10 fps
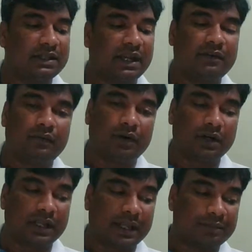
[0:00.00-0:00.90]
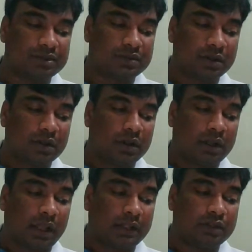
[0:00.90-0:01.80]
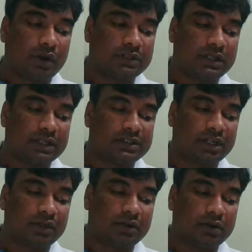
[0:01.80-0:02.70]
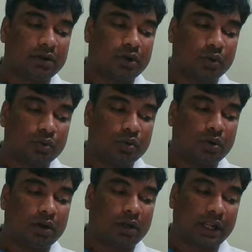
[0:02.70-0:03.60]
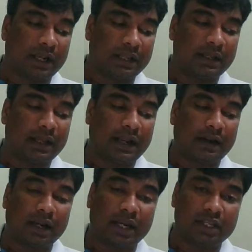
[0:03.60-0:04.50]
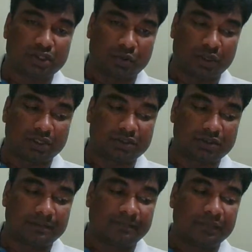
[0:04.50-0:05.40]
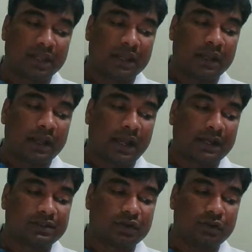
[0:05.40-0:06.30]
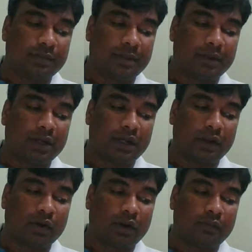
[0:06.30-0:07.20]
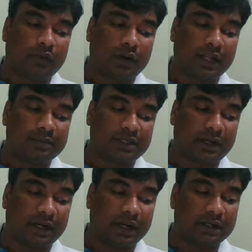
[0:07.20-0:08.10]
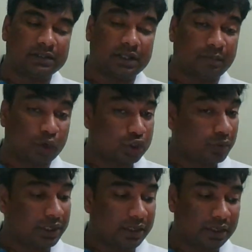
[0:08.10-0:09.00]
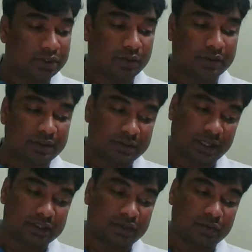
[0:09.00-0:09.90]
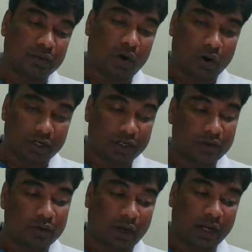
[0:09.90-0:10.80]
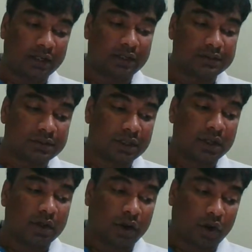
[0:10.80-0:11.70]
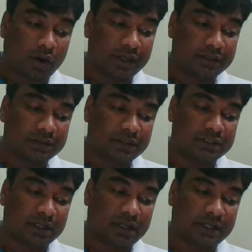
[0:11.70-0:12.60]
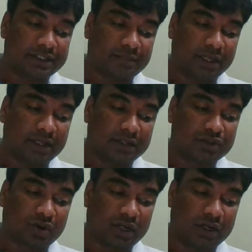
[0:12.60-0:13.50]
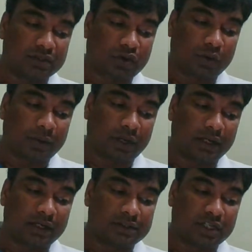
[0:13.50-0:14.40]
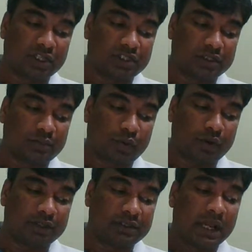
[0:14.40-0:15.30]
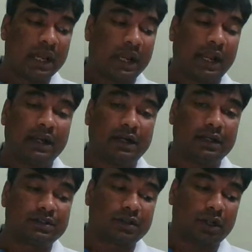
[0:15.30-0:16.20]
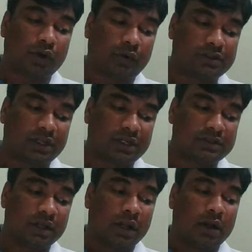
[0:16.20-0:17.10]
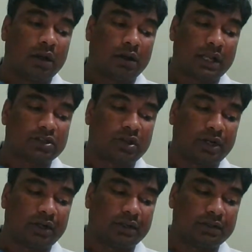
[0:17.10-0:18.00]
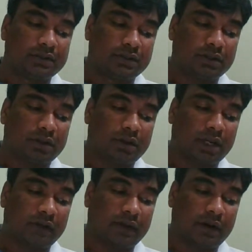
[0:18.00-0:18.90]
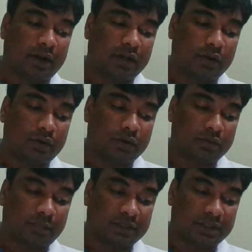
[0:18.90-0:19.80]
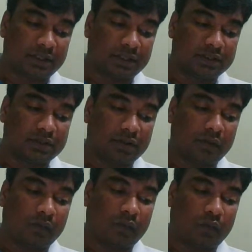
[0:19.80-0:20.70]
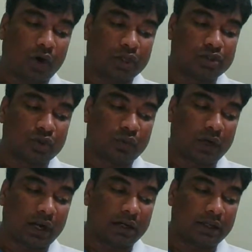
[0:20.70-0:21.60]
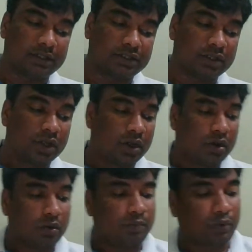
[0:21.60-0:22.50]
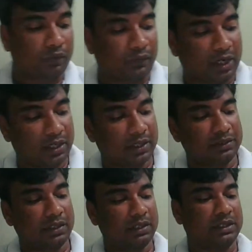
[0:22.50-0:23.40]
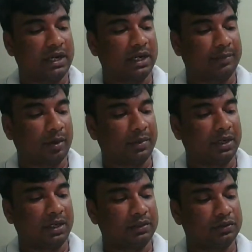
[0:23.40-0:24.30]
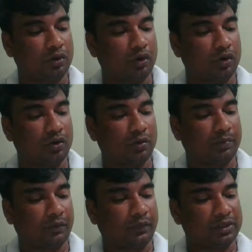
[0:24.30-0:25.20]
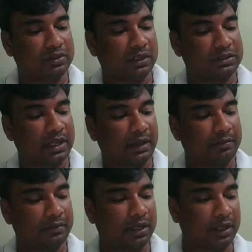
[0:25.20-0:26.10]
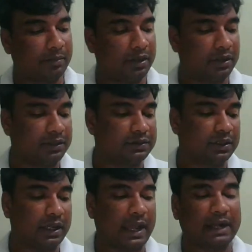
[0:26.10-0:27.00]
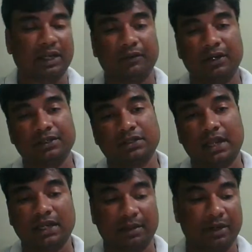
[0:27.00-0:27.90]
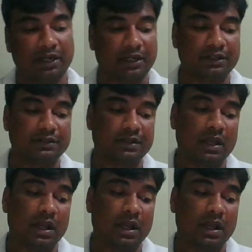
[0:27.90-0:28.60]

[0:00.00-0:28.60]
at word games. Enjoys listening to, telling, and reading stories. Has good memory recall for names and dates. The possible career choices, as you already know: writers, lawyers, journalists, speakers, trainers, copywriters, teachers, poets, editors, linguistics, translators, TV and radio presenters, voice-over artists, proofreaders, stand-up comedians, professionals, debaters, activists, and commentators.